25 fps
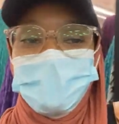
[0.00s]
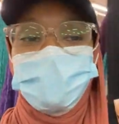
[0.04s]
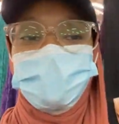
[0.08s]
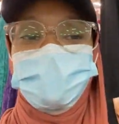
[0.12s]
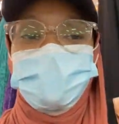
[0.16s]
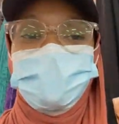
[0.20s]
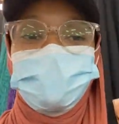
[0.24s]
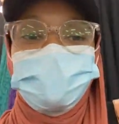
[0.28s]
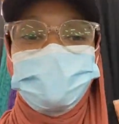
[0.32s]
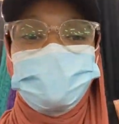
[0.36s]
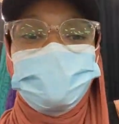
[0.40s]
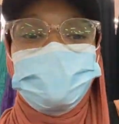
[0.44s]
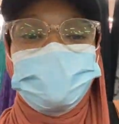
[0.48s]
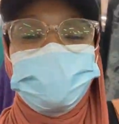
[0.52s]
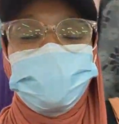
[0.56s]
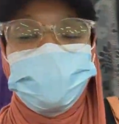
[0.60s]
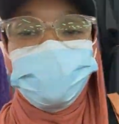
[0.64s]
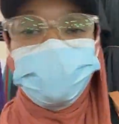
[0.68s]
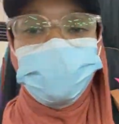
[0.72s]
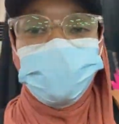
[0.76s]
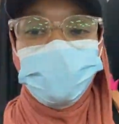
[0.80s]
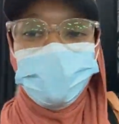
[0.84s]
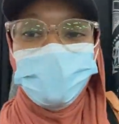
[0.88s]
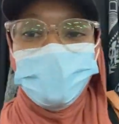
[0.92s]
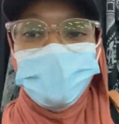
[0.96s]
Let's
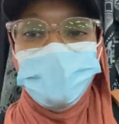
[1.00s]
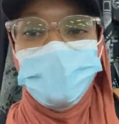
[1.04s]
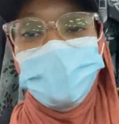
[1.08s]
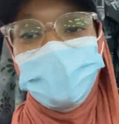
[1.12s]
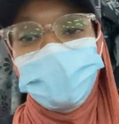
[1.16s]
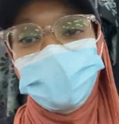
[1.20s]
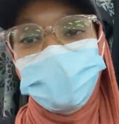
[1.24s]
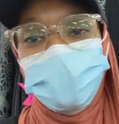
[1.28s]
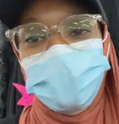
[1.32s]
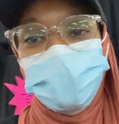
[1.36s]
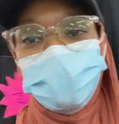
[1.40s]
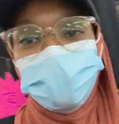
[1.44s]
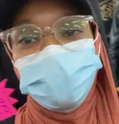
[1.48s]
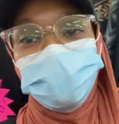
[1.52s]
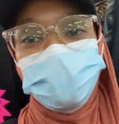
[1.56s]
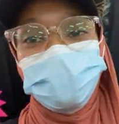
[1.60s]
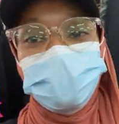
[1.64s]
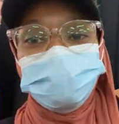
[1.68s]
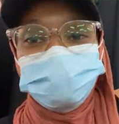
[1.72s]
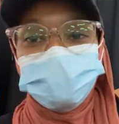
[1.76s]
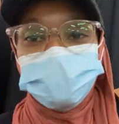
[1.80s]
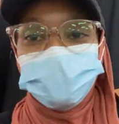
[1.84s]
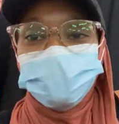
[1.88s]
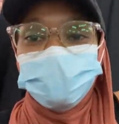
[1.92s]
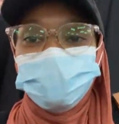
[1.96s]
go.
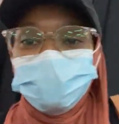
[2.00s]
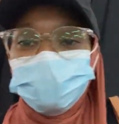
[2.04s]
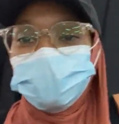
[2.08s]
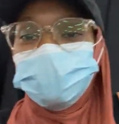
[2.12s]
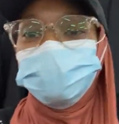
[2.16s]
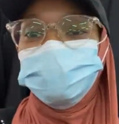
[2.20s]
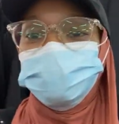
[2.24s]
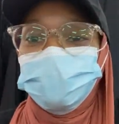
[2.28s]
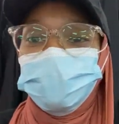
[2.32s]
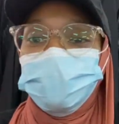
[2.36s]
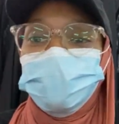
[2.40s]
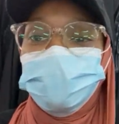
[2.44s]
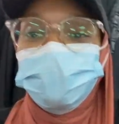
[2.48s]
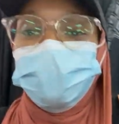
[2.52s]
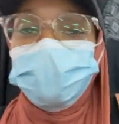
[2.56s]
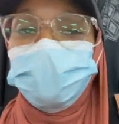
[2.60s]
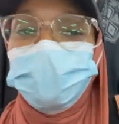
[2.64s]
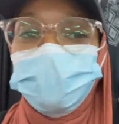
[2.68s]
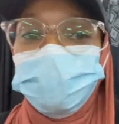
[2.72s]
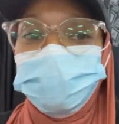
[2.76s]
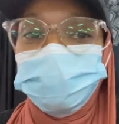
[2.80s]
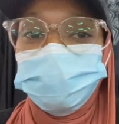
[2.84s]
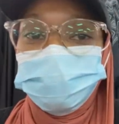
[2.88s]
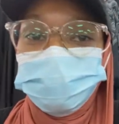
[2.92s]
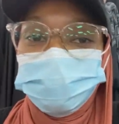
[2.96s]
I'm still looking for
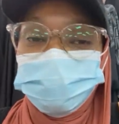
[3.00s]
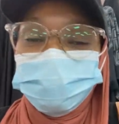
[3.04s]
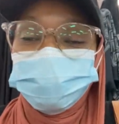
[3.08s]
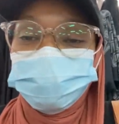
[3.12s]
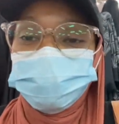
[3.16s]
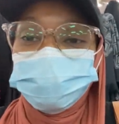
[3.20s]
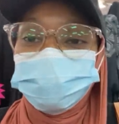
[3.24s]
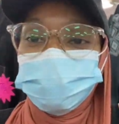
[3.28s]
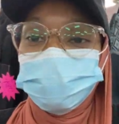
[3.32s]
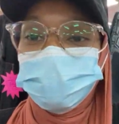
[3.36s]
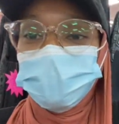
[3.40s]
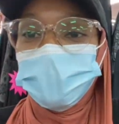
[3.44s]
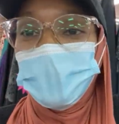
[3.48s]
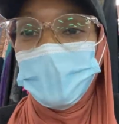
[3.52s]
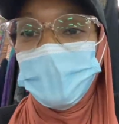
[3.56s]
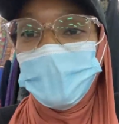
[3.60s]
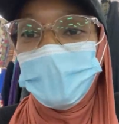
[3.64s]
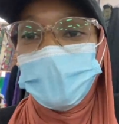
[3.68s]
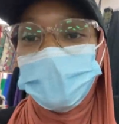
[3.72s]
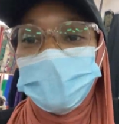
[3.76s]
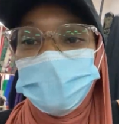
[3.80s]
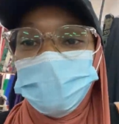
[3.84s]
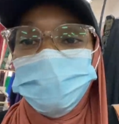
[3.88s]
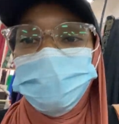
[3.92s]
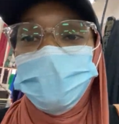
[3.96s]

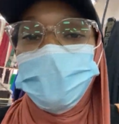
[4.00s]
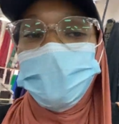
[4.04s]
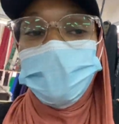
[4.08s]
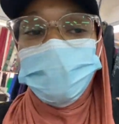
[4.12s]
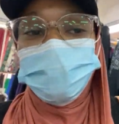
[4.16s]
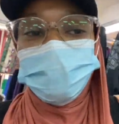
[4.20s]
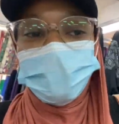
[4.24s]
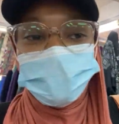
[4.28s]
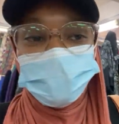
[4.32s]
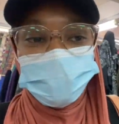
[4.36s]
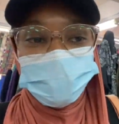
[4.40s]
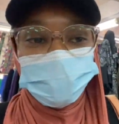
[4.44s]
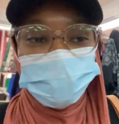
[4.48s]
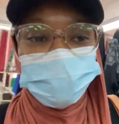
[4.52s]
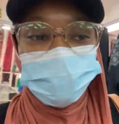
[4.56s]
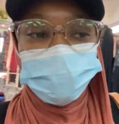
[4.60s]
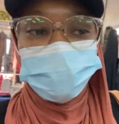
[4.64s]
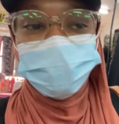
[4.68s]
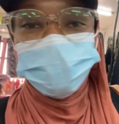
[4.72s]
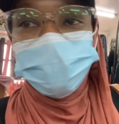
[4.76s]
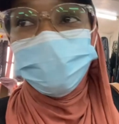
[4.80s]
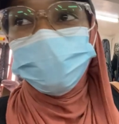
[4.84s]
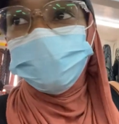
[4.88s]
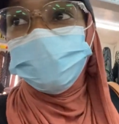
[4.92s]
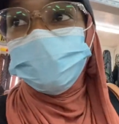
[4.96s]
an Abaya
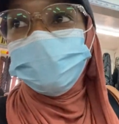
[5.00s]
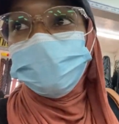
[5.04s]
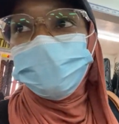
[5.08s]
material.